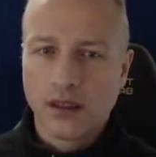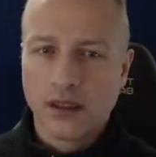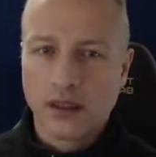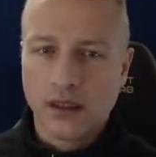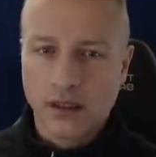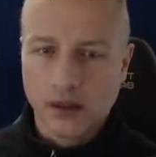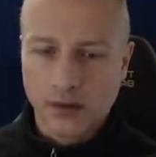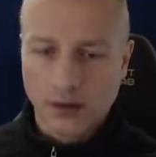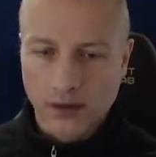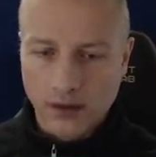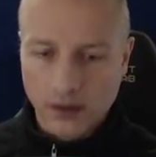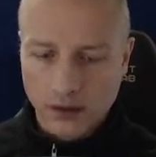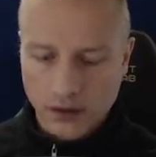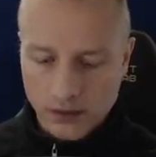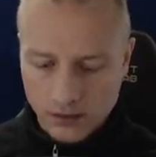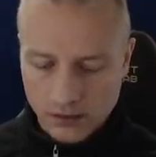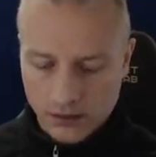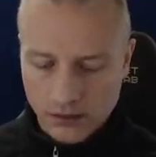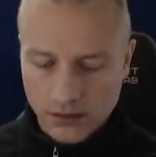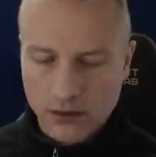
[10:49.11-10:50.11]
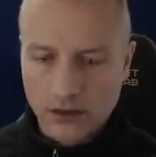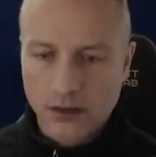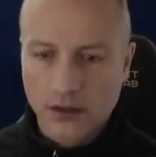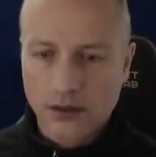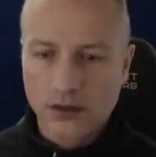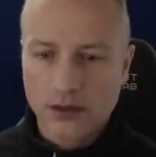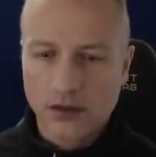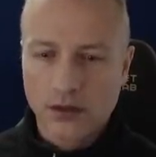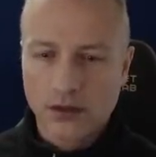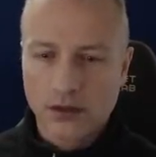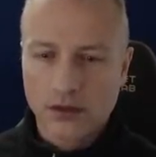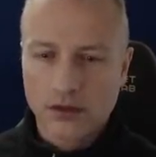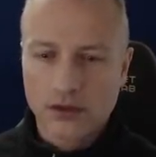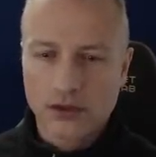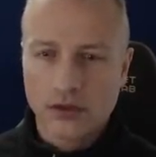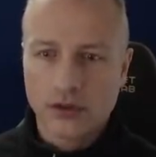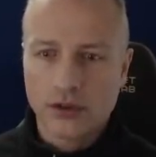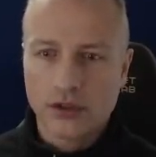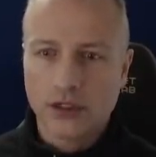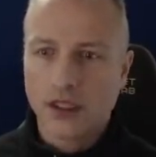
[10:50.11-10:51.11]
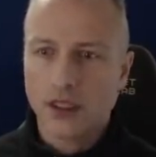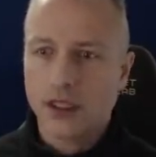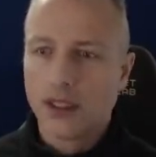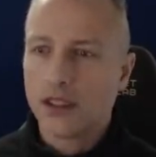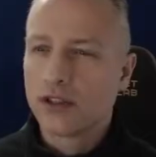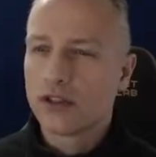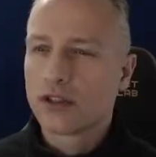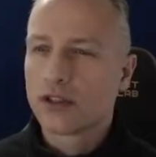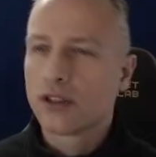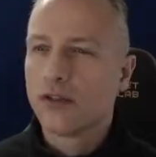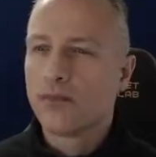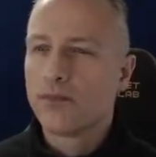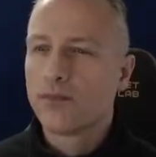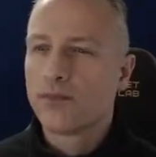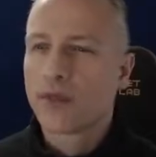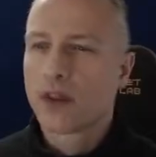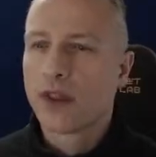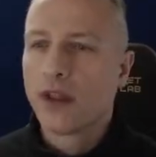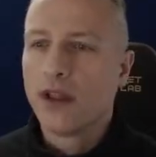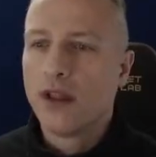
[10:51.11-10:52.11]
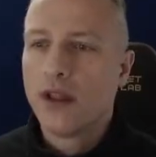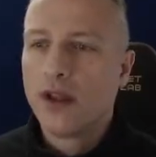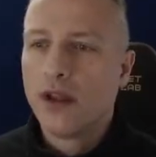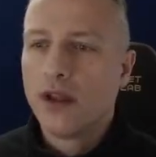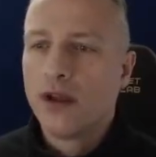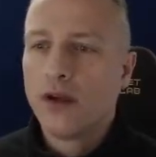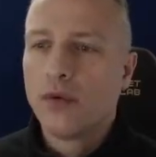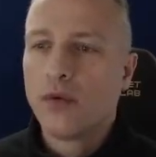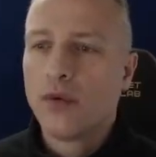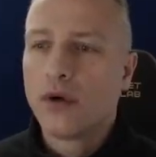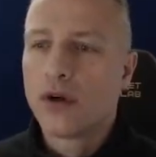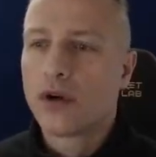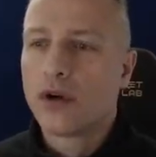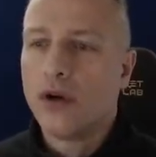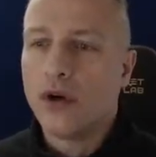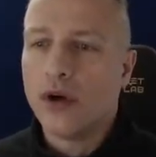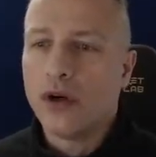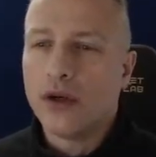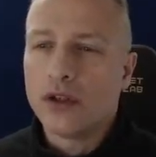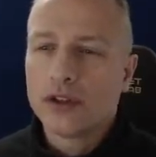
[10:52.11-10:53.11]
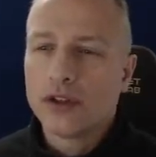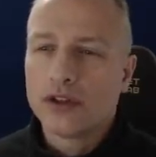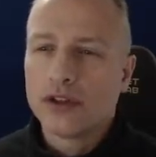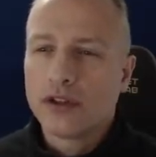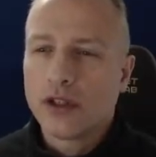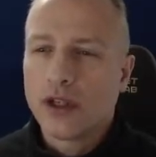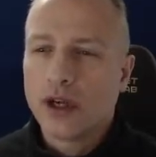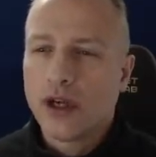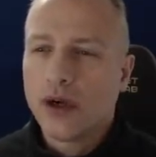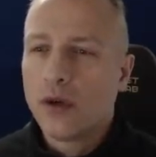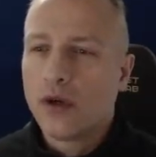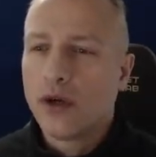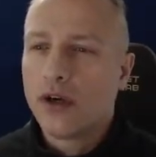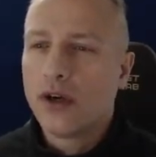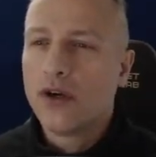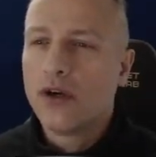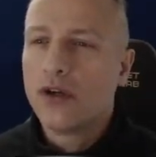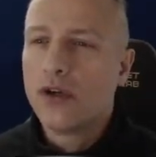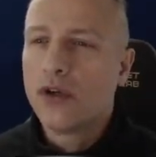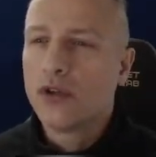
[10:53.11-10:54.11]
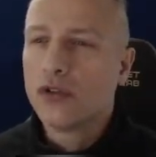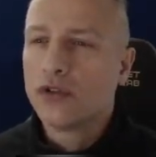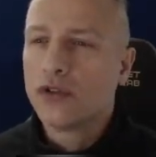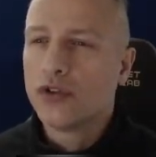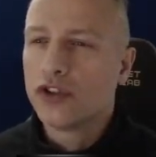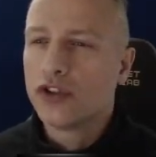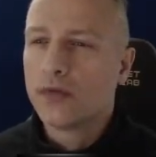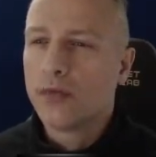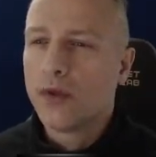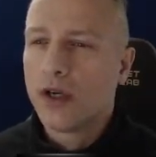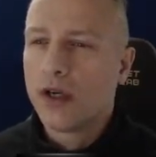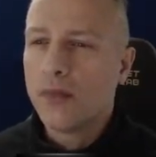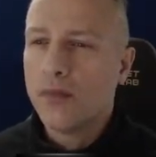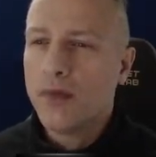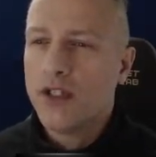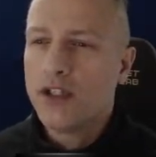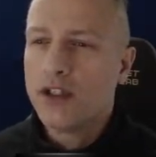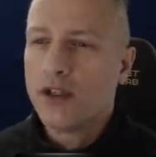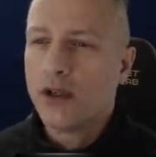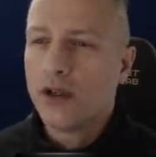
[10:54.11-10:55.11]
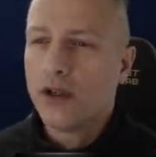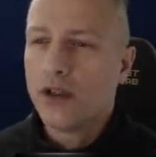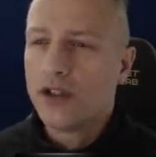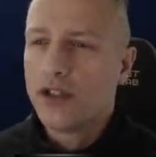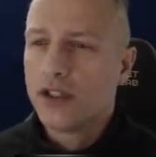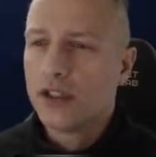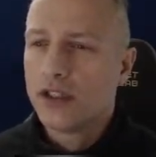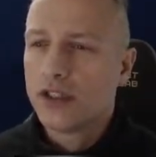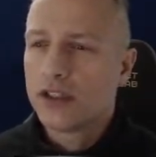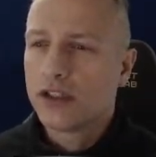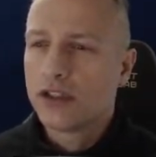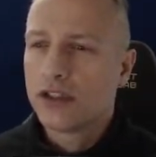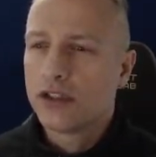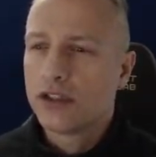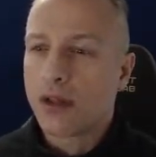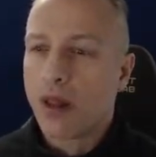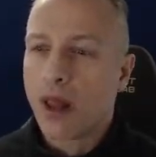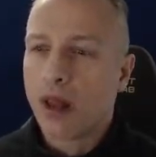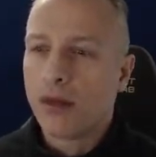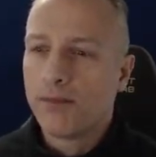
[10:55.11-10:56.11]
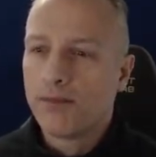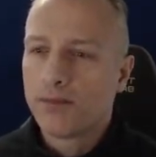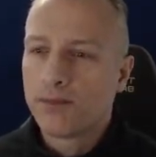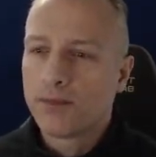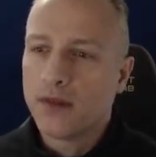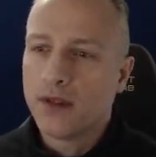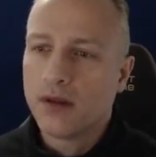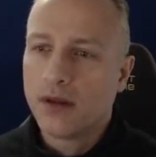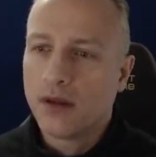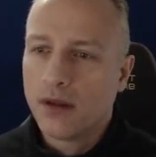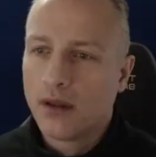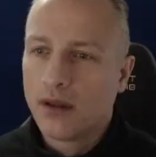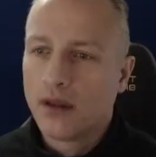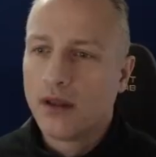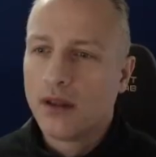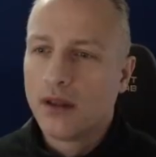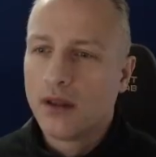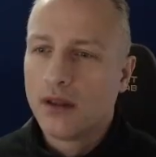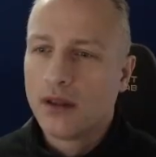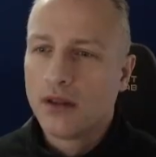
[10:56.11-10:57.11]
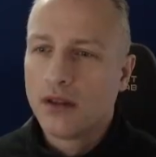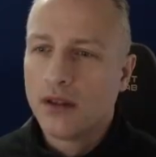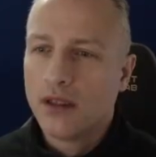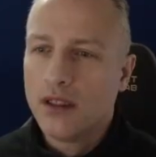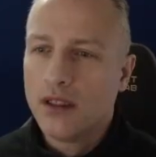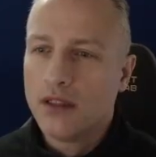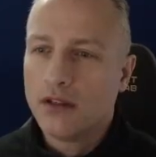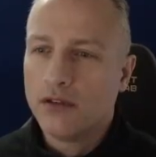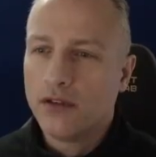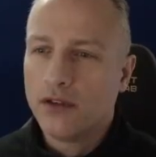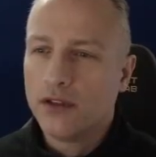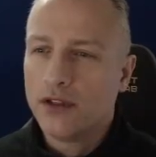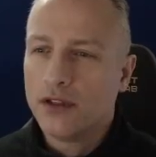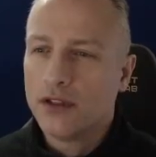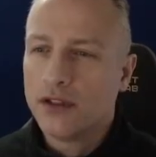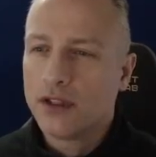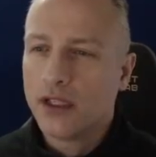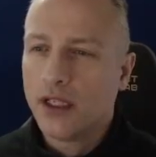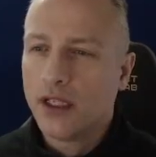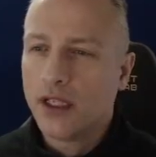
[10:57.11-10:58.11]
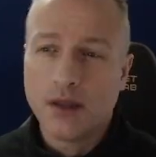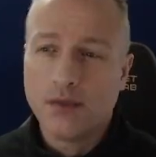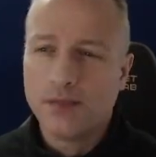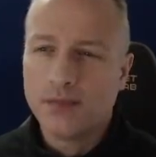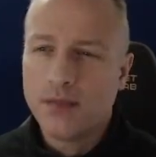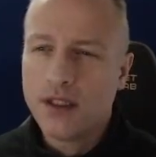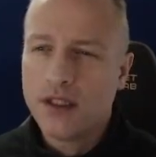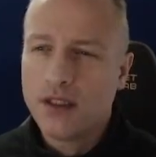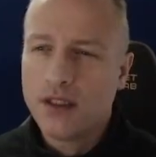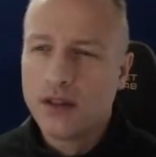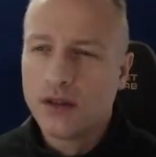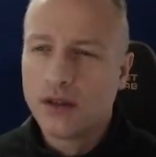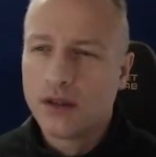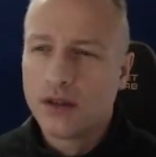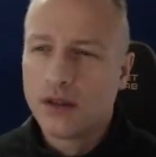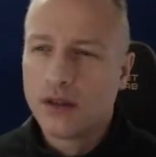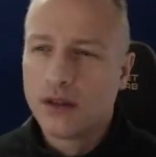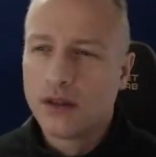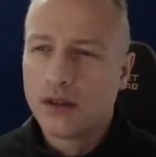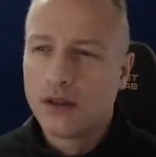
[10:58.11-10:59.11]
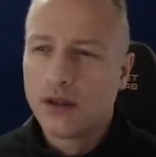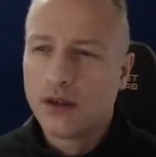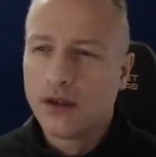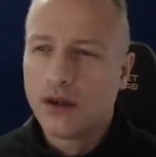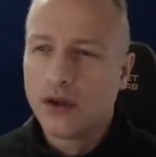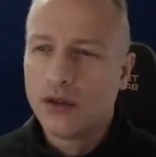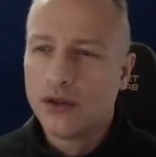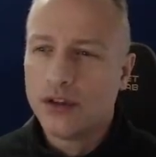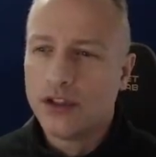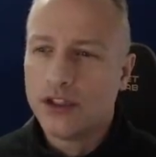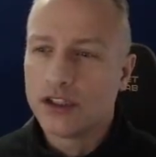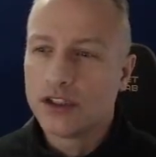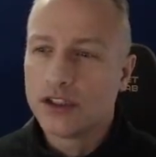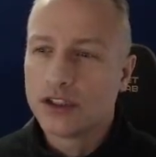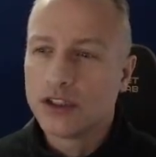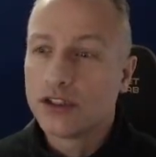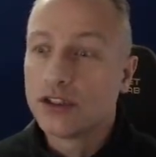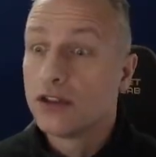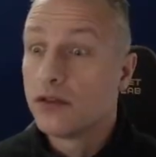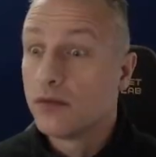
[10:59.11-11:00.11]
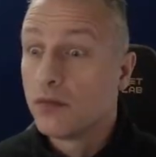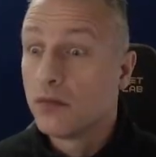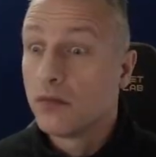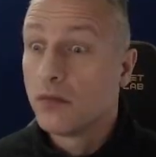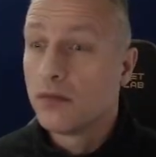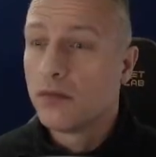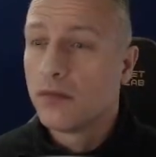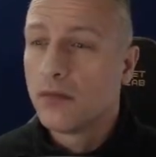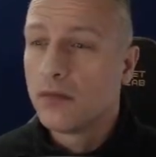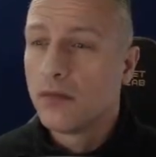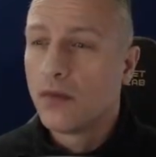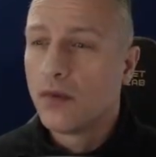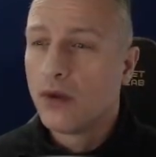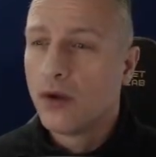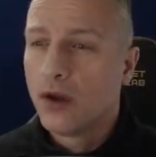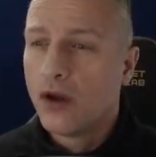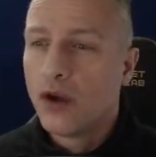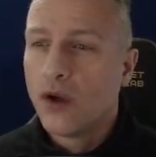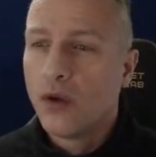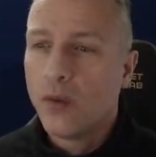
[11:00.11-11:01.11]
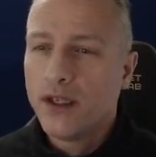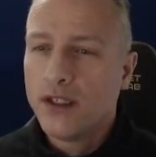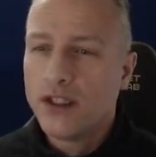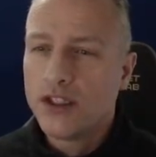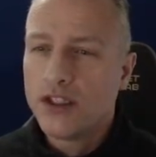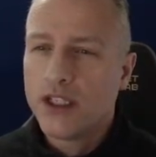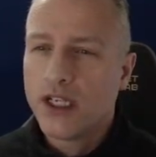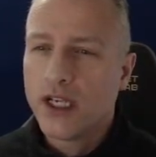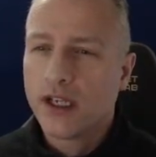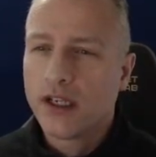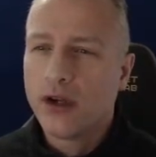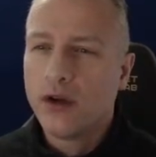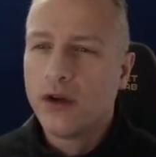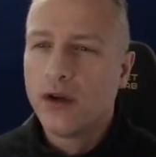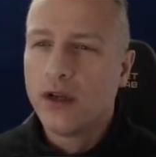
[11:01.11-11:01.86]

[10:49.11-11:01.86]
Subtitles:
There we go. Show task. Workhorse. Our not-so-smart meteorologists. Easier for you to say. Meteorologists. Went to check out